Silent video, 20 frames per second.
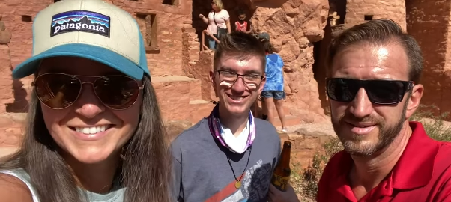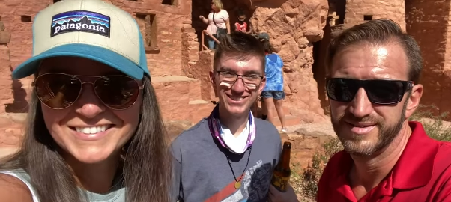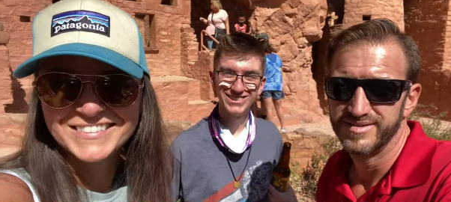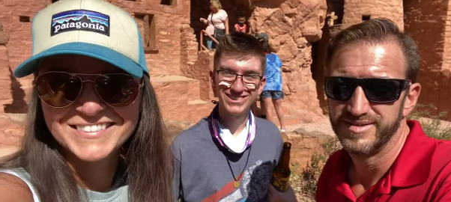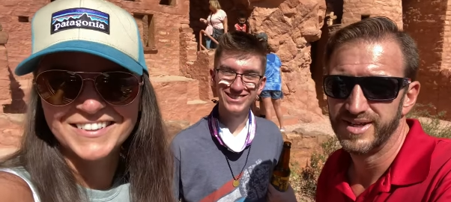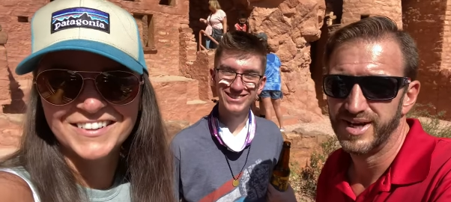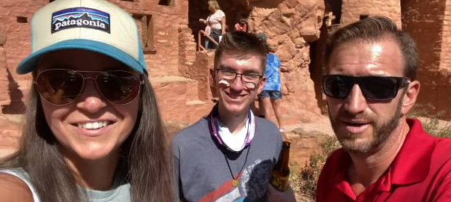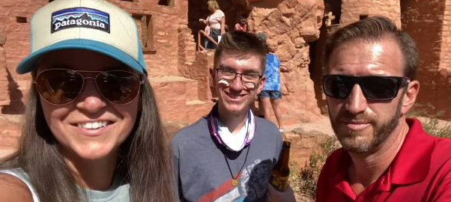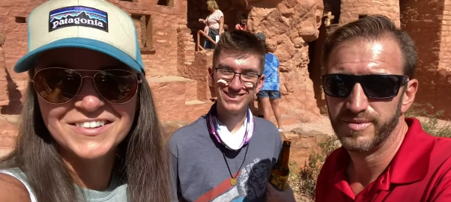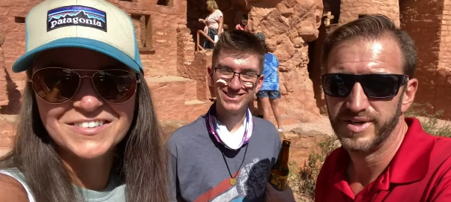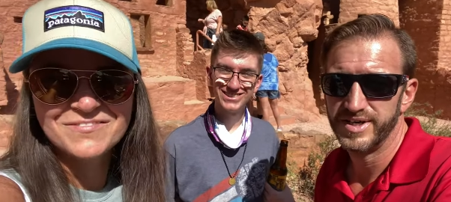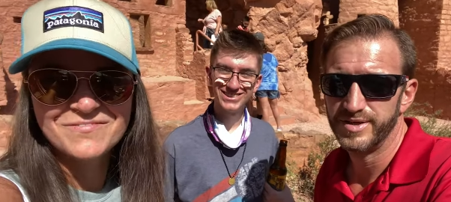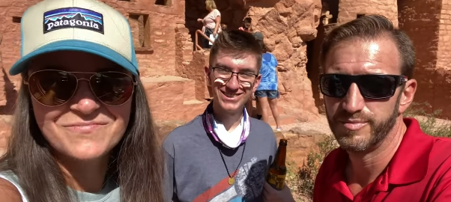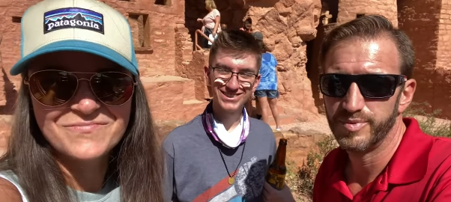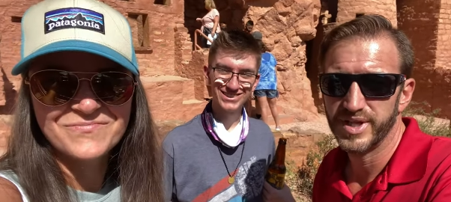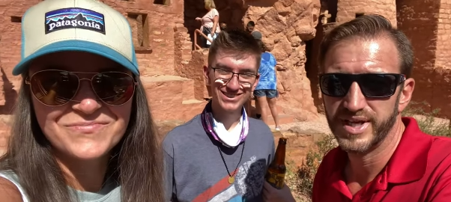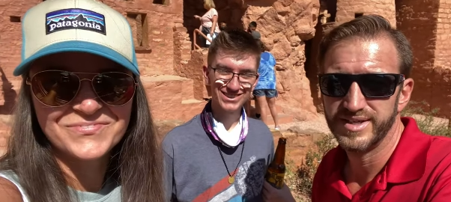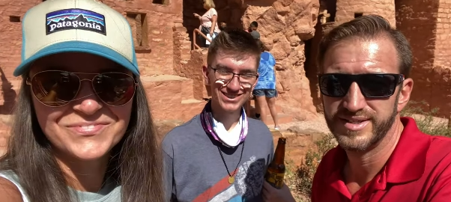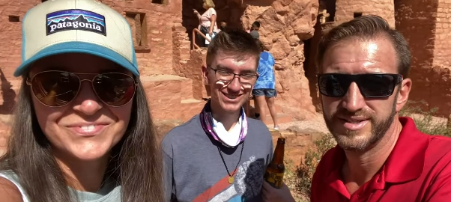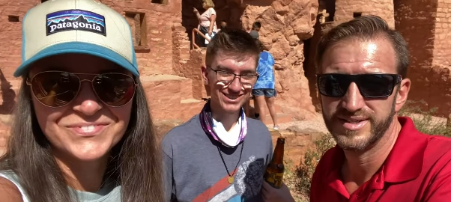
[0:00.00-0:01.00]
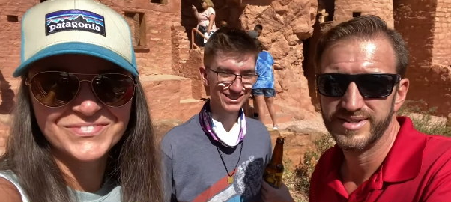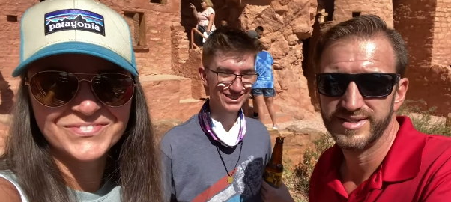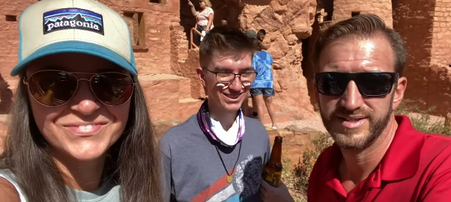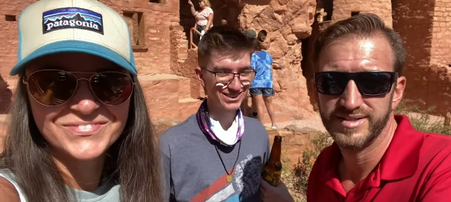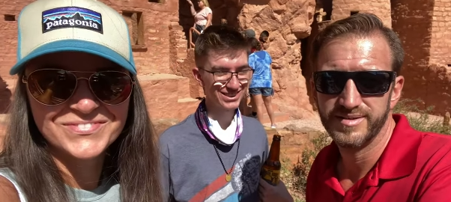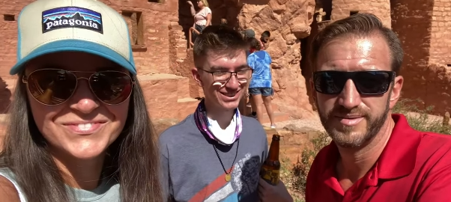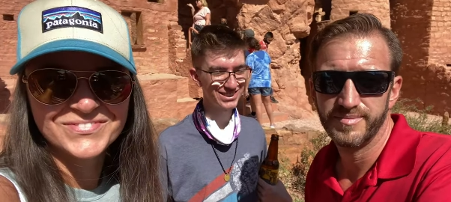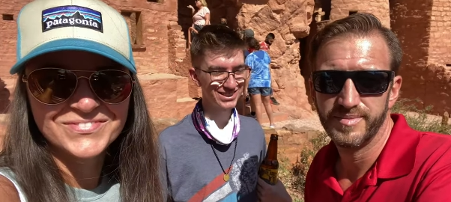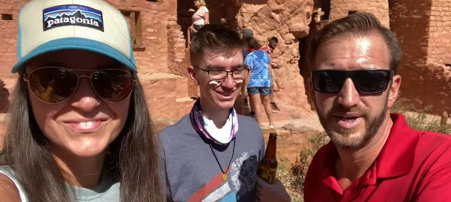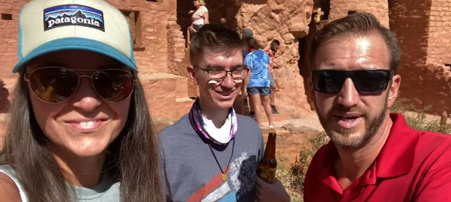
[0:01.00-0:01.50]
Speaker 1: So Not many
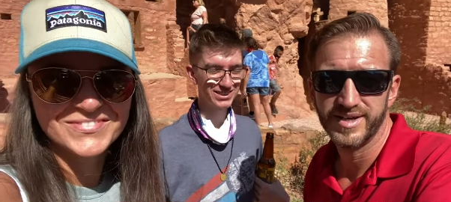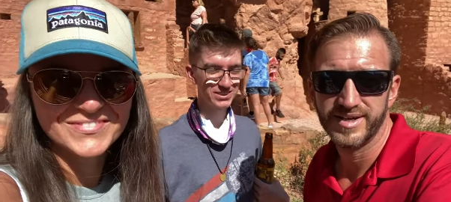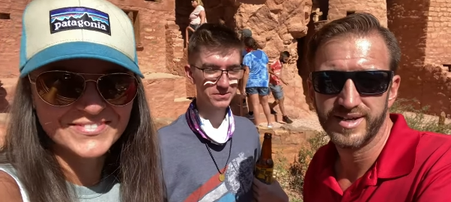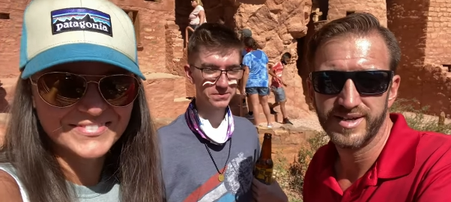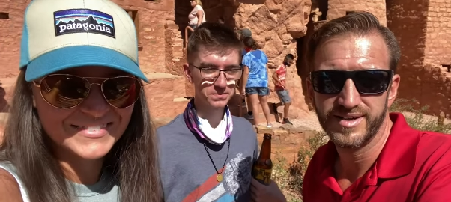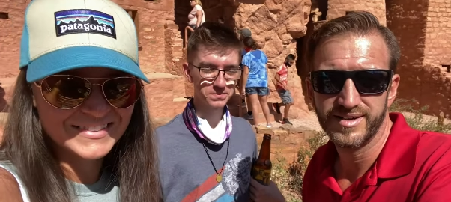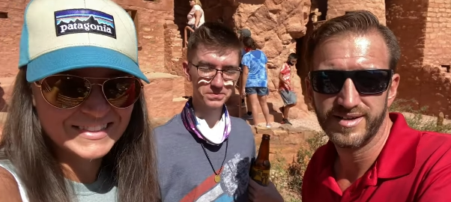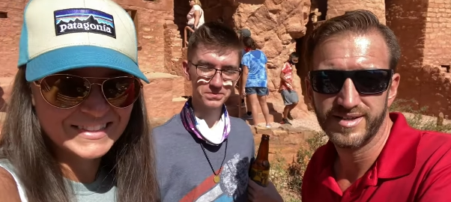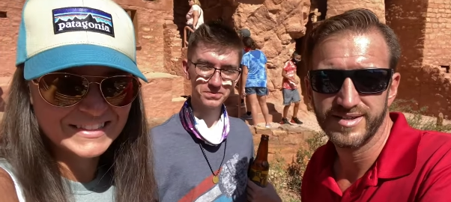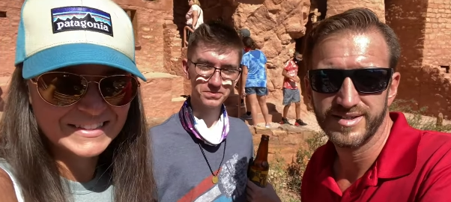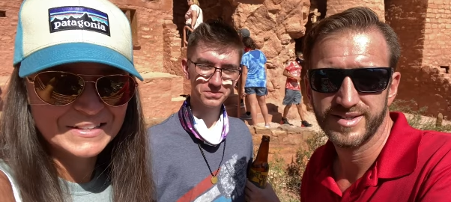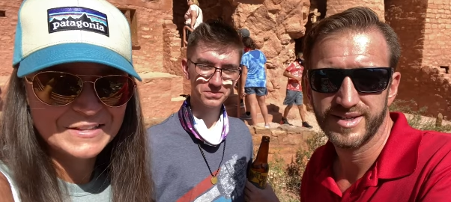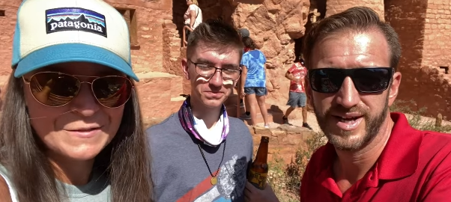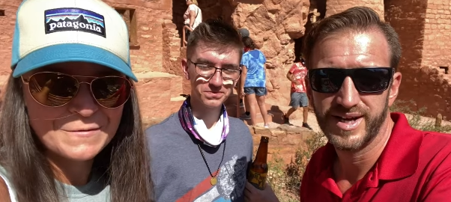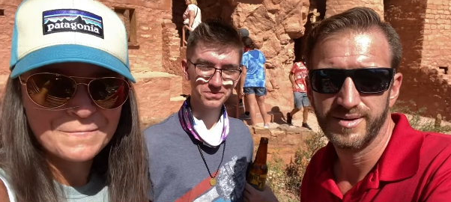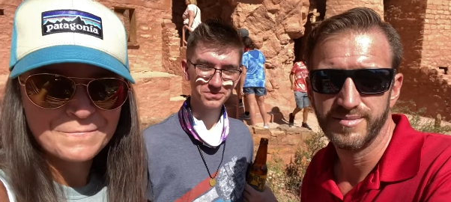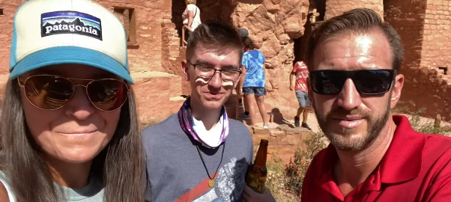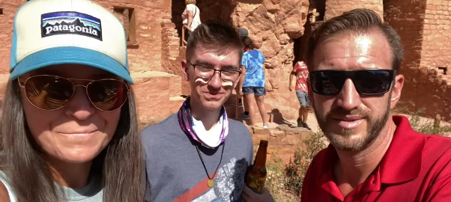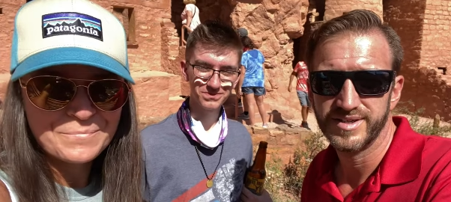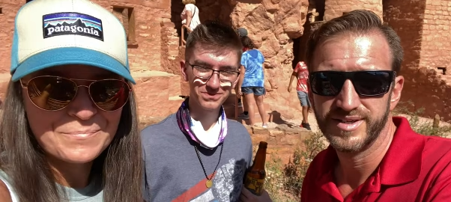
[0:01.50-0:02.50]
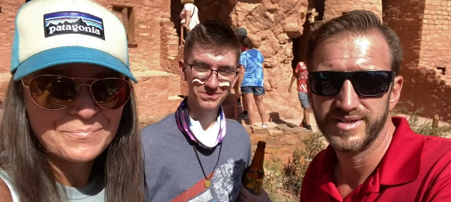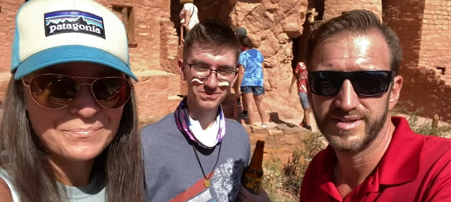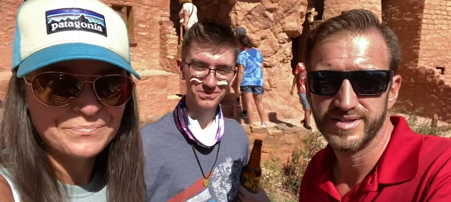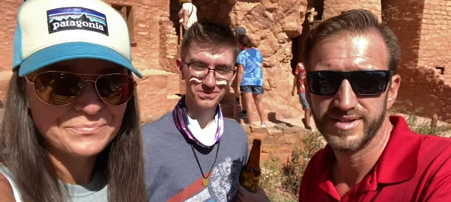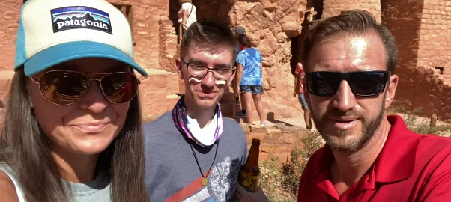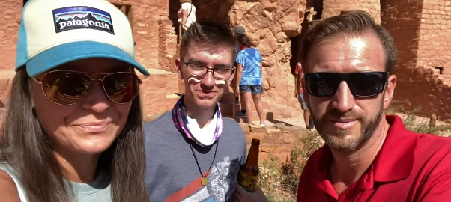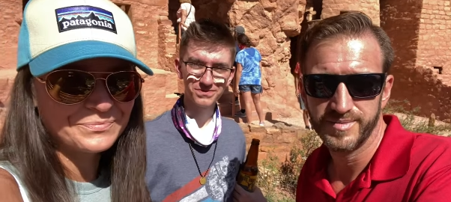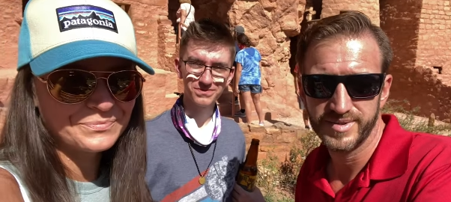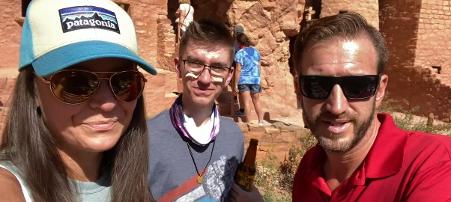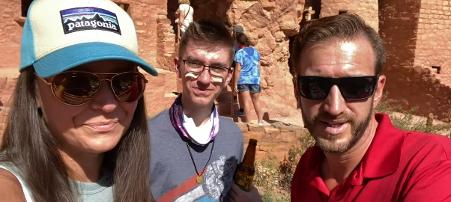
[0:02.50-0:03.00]
places in America you can stop and see
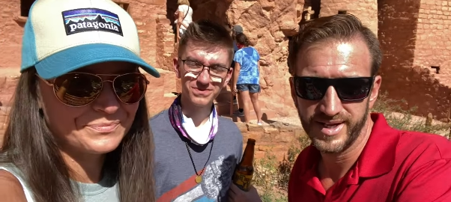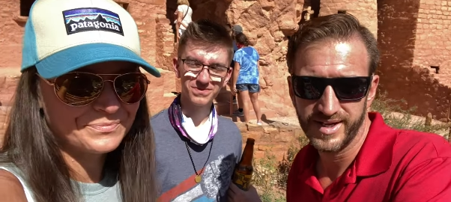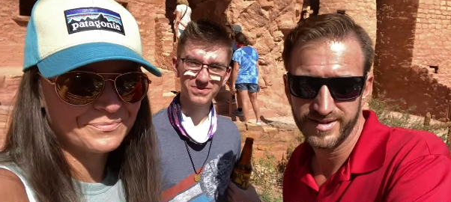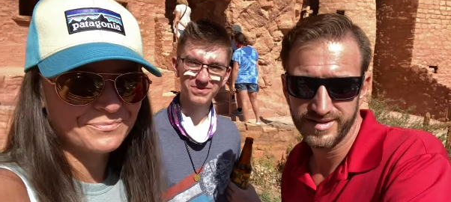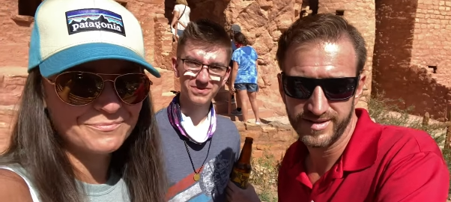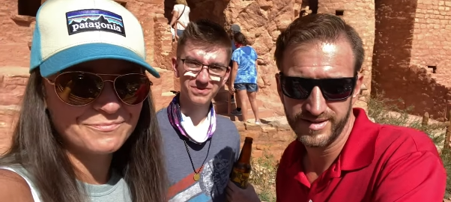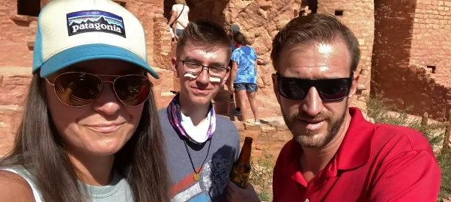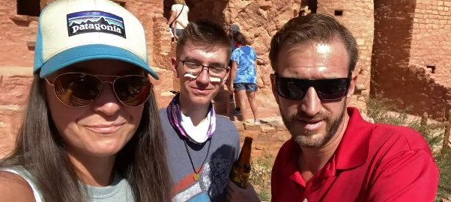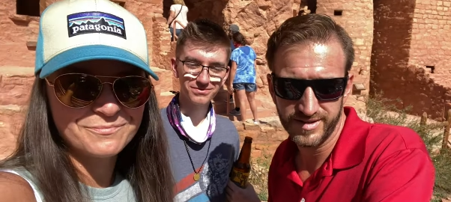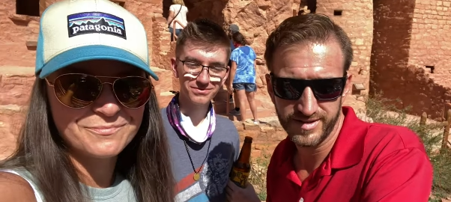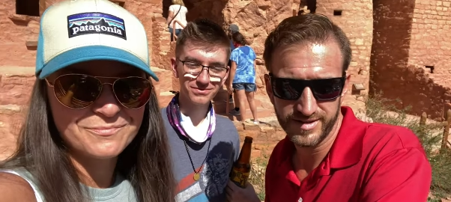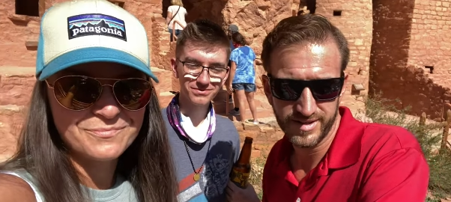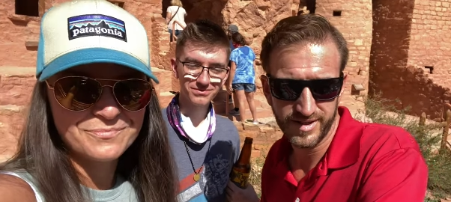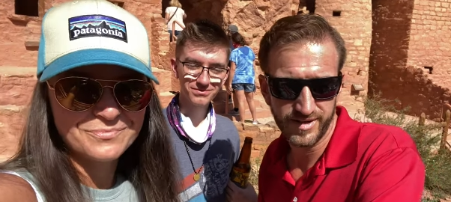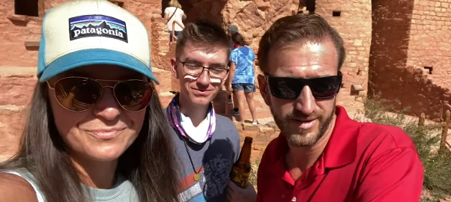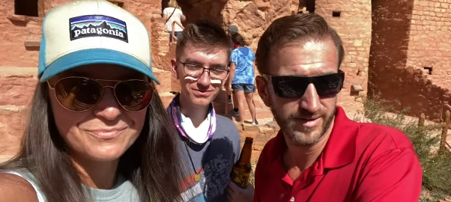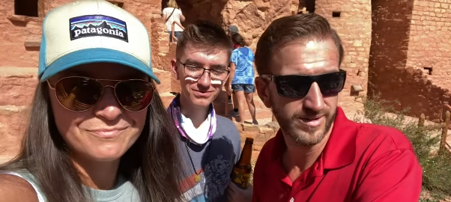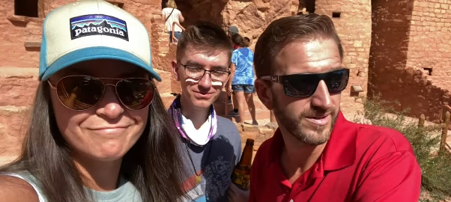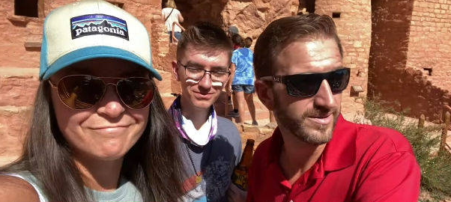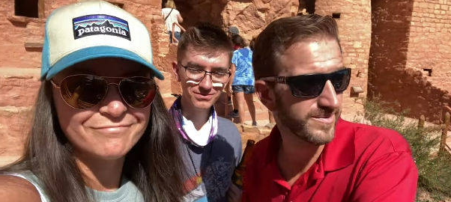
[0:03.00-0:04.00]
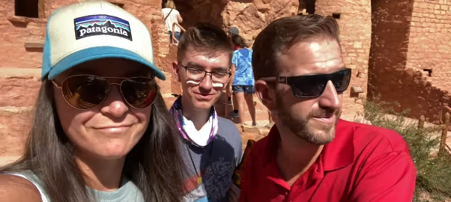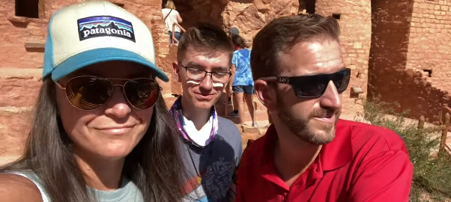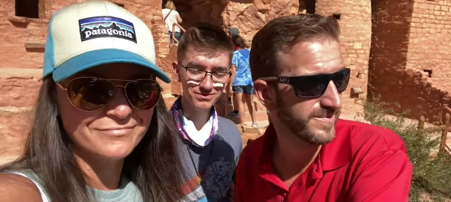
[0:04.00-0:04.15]
something a thousand years old.